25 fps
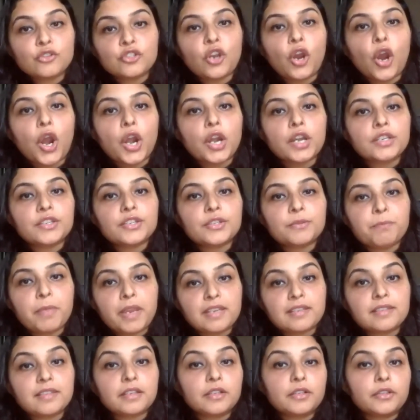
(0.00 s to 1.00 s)
charts
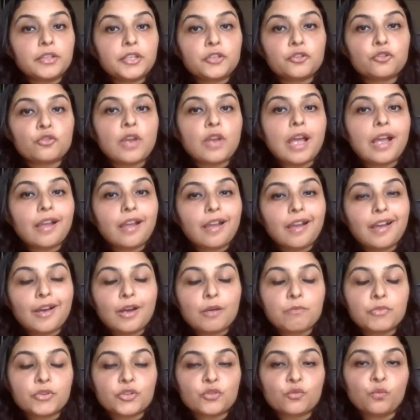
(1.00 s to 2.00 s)
basically track
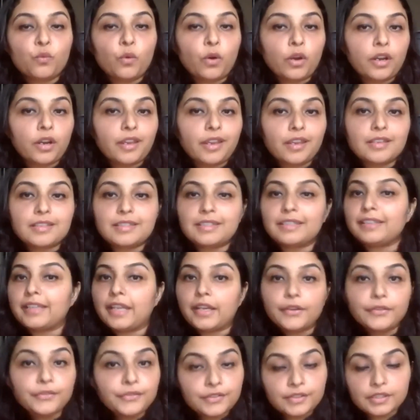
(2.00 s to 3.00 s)
how much work is
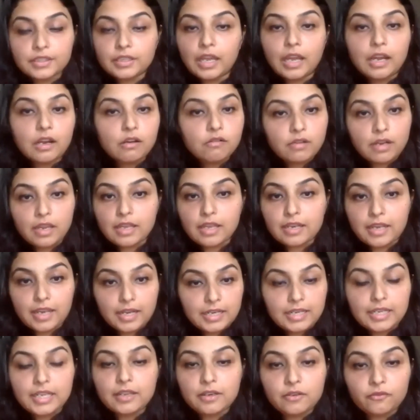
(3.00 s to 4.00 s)
left out at
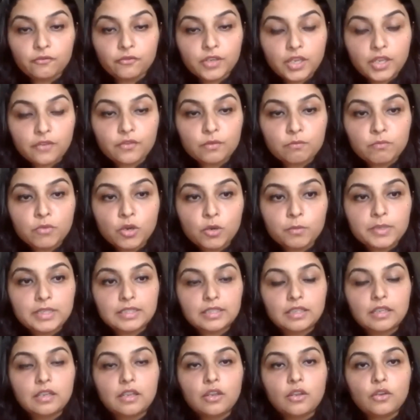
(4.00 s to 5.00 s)
any given
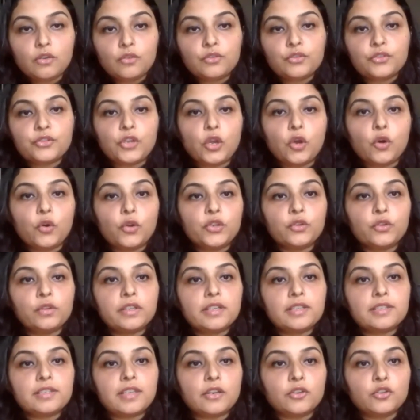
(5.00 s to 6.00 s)
moment. So
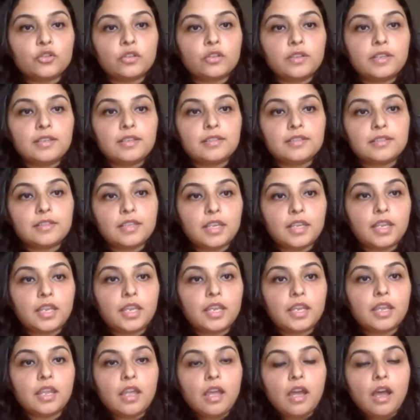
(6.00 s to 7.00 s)
you'll essentially
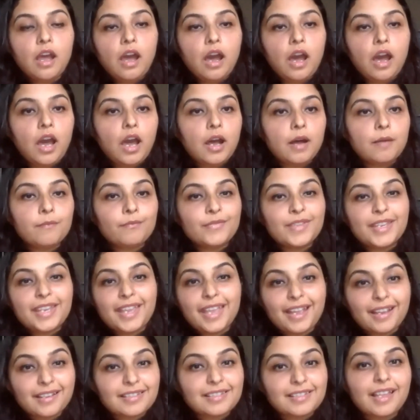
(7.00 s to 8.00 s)
see
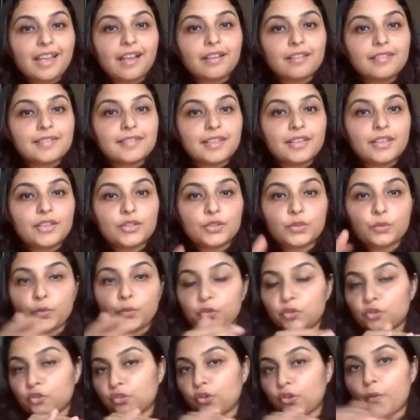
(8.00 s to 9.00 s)
the x-axis,
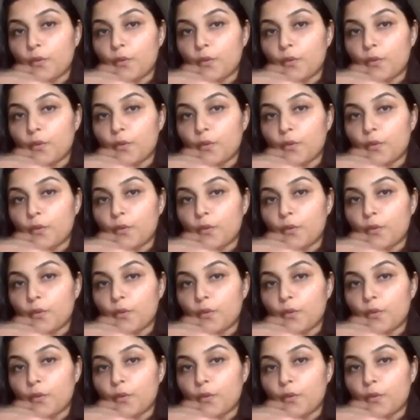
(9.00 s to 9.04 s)
which is